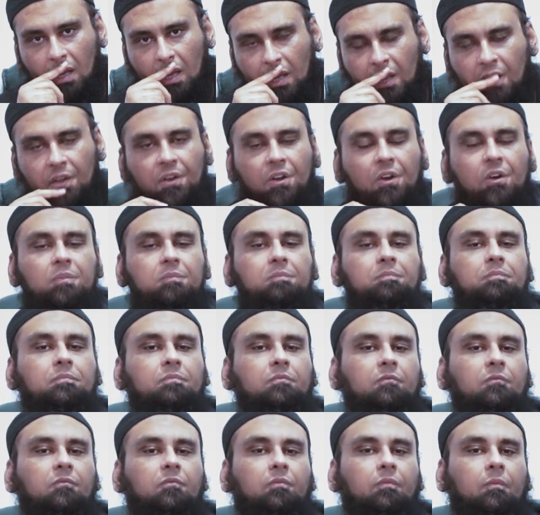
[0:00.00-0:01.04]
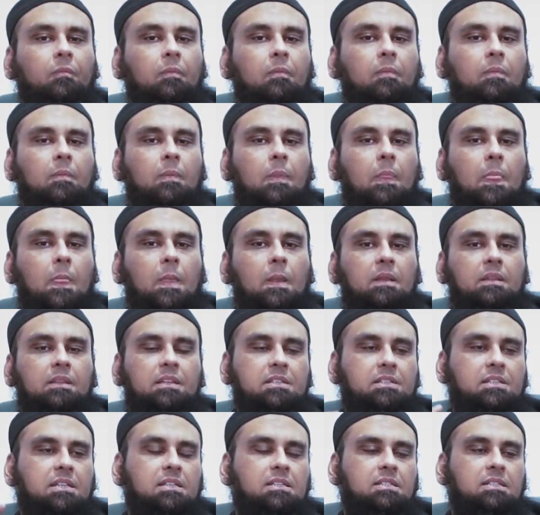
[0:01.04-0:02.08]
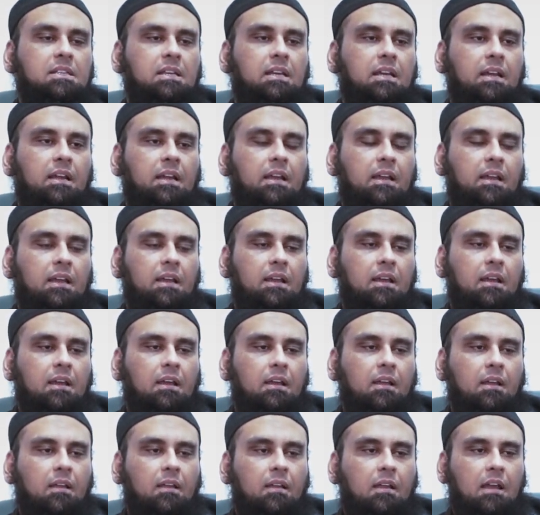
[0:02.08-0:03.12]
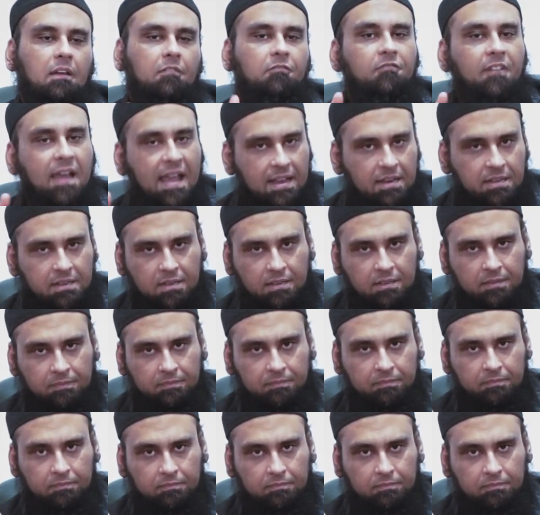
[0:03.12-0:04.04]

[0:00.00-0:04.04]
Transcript: You know, this is a fact